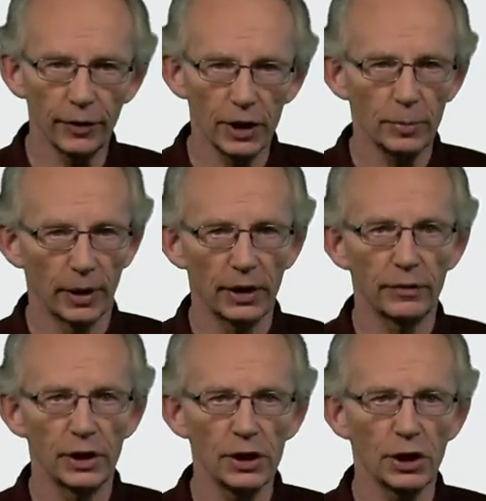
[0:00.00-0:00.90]
is by
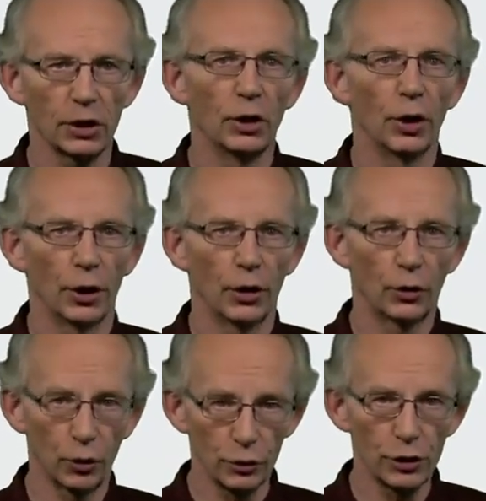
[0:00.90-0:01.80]
definition a
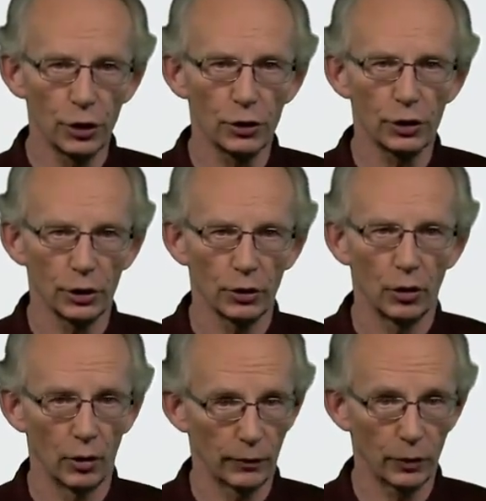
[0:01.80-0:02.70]
conjunction
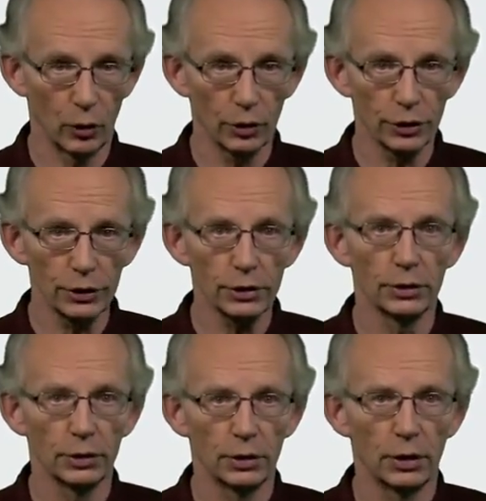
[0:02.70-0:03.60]
of clauses,
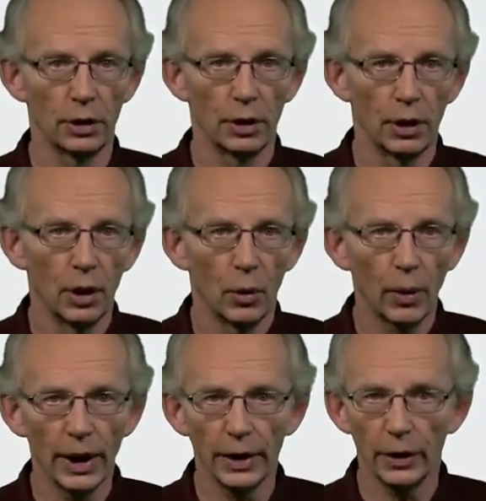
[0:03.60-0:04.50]

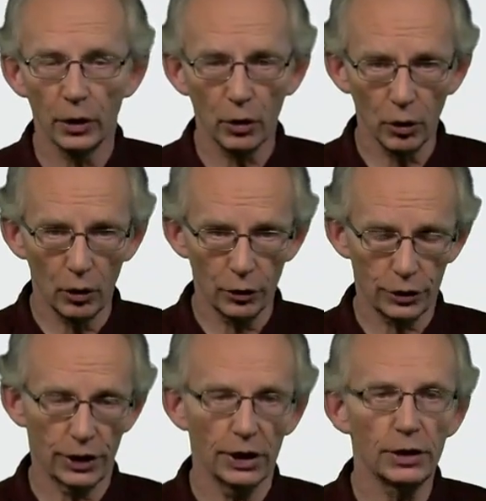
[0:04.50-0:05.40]
where a
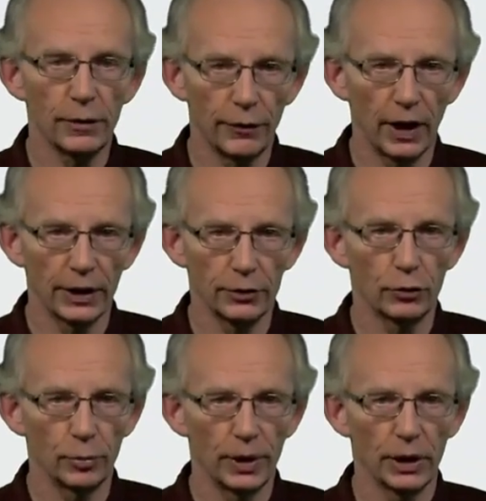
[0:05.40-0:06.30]
clause is defined
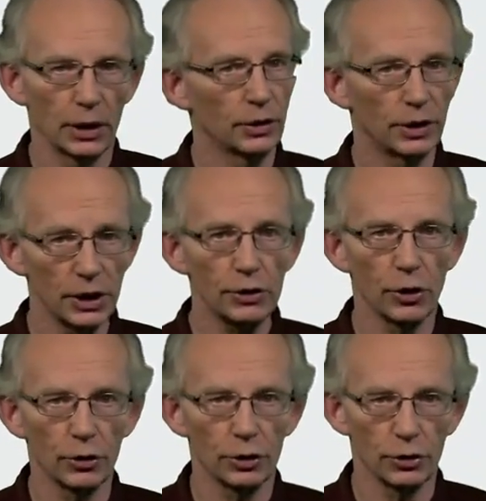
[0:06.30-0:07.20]
to be a
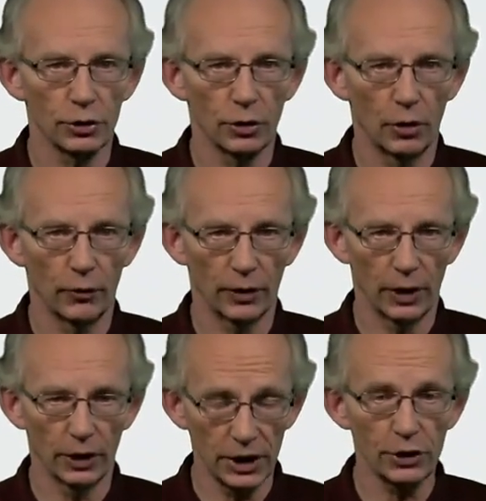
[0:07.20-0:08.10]
disjunction of
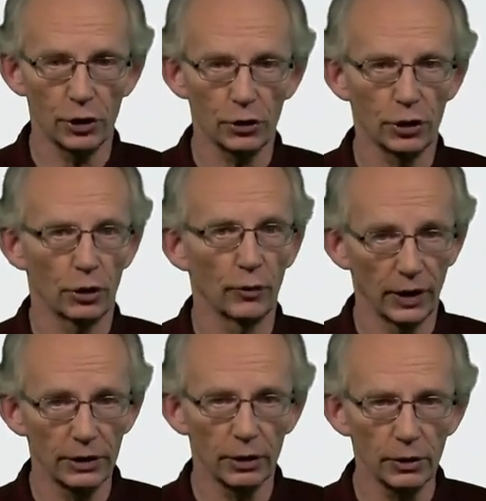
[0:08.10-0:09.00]

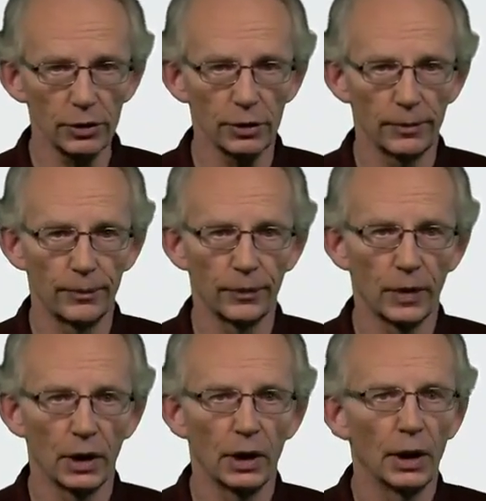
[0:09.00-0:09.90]
literals,
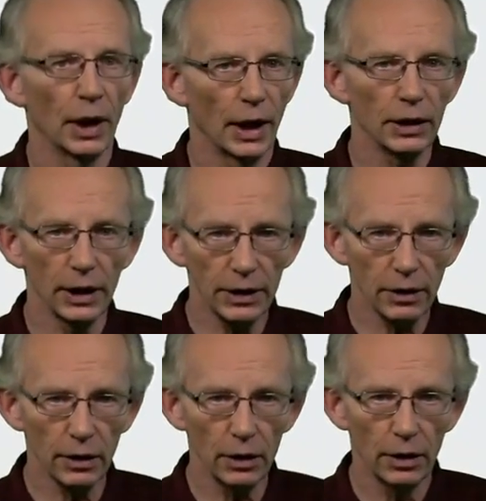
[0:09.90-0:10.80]
and a
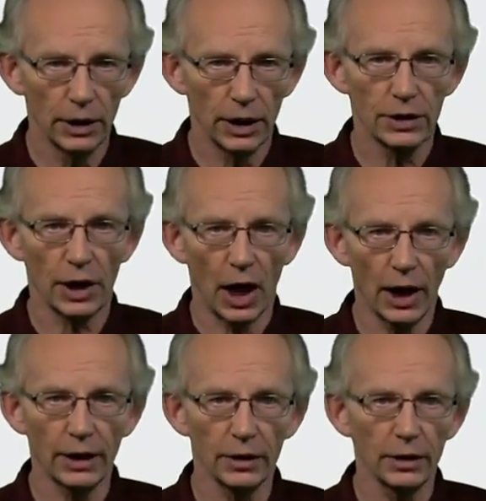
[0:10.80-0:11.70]
literal is
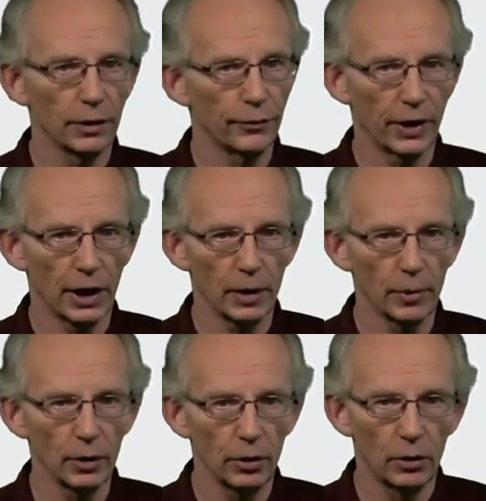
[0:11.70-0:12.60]
either a
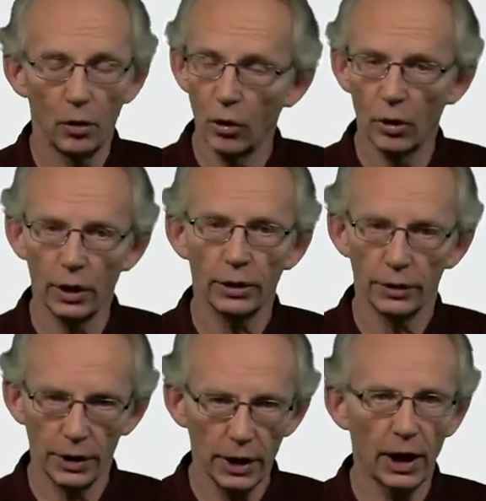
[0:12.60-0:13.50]
variable or
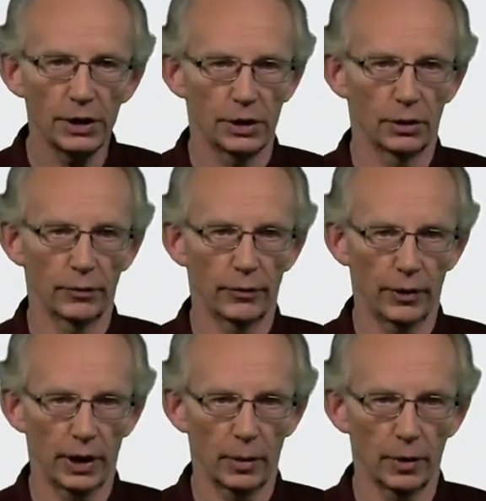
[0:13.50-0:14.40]
the negation of a
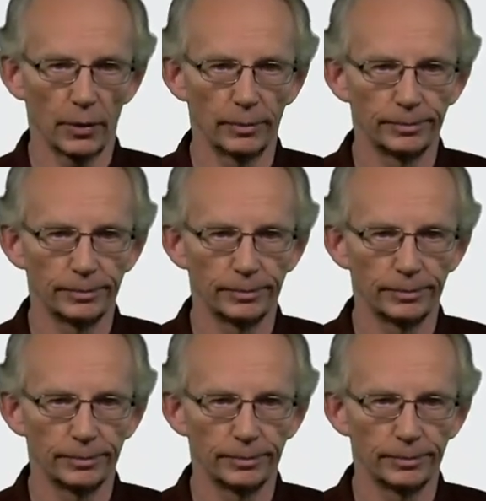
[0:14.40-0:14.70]
variable.